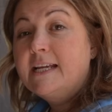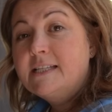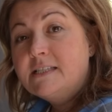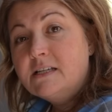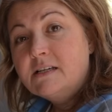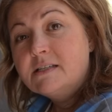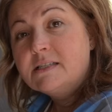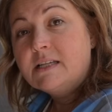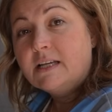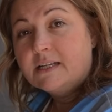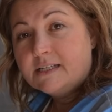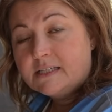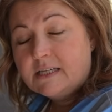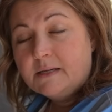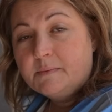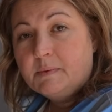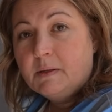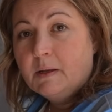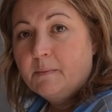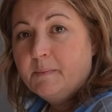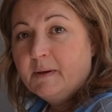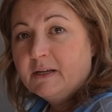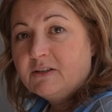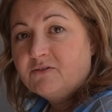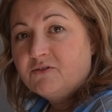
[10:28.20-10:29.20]
He does like
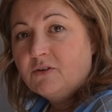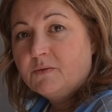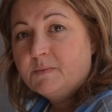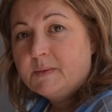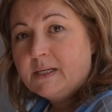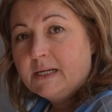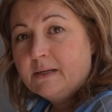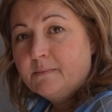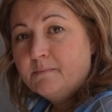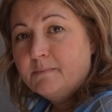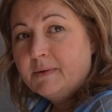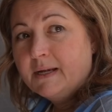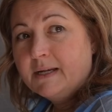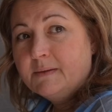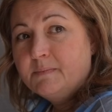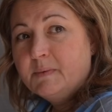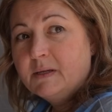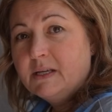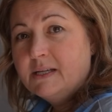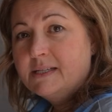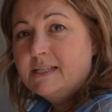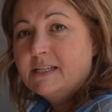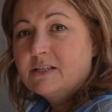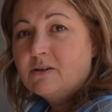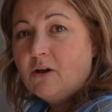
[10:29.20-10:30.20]
sleeping in a big drop-down bed
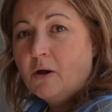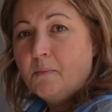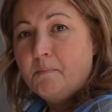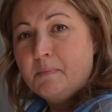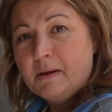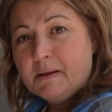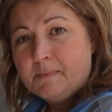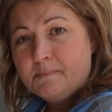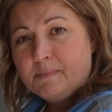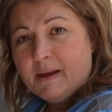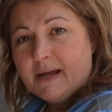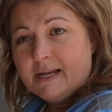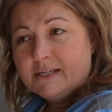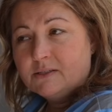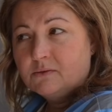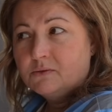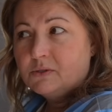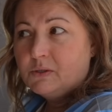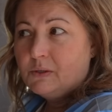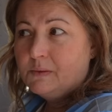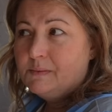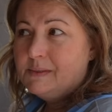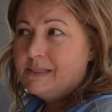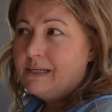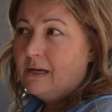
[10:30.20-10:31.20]
because he's got a big bed all
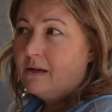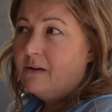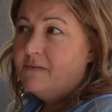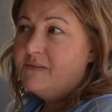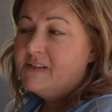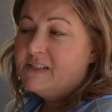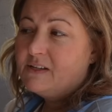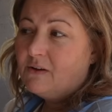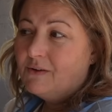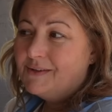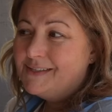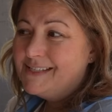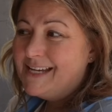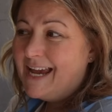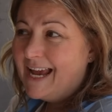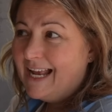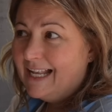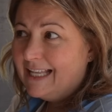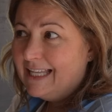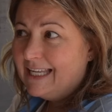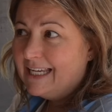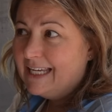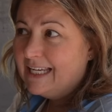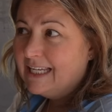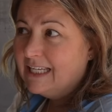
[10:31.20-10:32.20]
to himself. He's got a
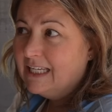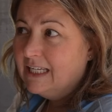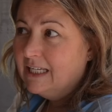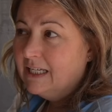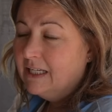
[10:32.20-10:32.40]
telly.